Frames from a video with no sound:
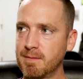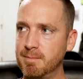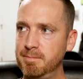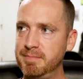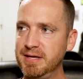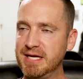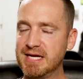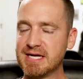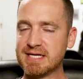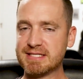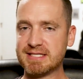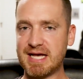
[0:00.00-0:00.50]

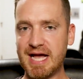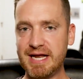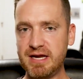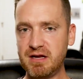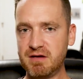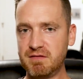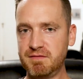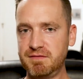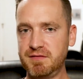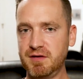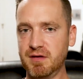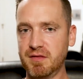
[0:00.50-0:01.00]
because I
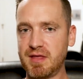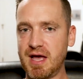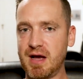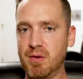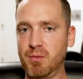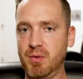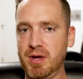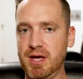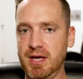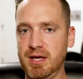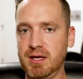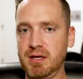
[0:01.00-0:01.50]
didn't feel
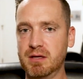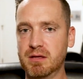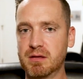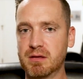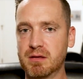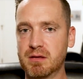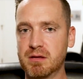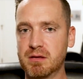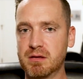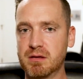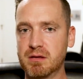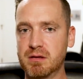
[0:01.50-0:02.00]
that way,
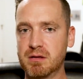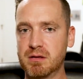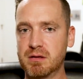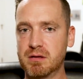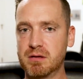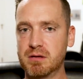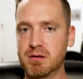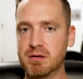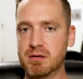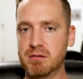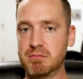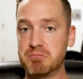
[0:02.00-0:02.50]

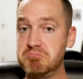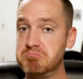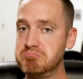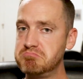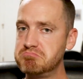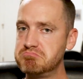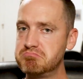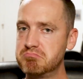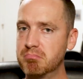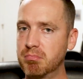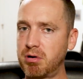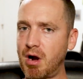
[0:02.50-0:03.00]

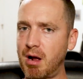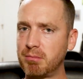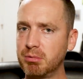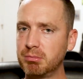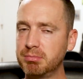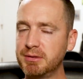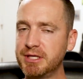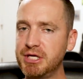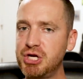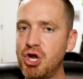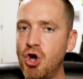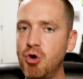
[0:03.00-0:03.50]

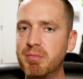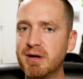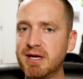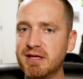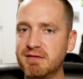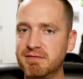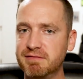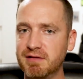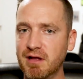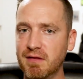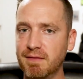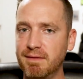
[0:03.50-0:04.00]
probably
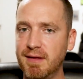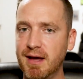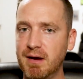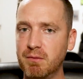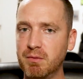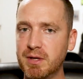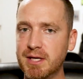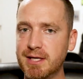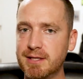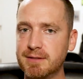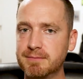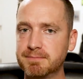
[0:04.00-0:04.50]
nobody felt that
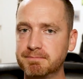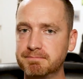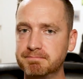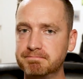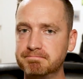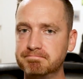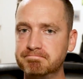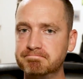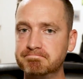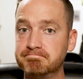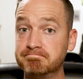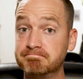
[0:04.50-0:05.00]
way.
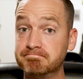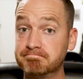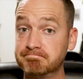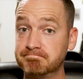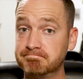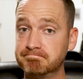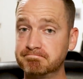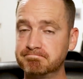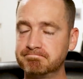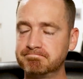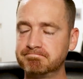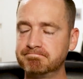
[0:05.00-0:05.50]

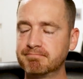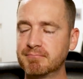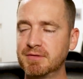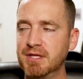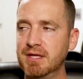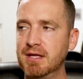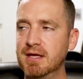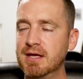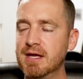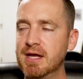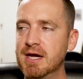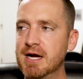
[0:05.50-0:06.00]

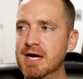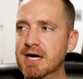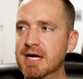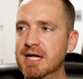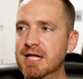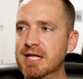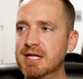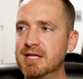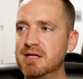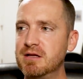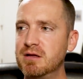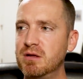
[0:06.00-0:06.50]

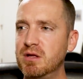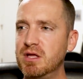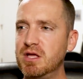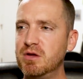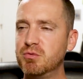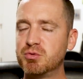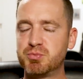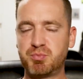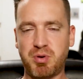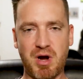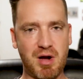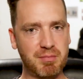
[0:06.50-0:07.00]

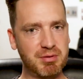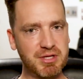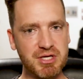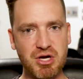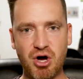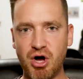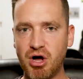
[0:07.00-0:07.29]
It was probably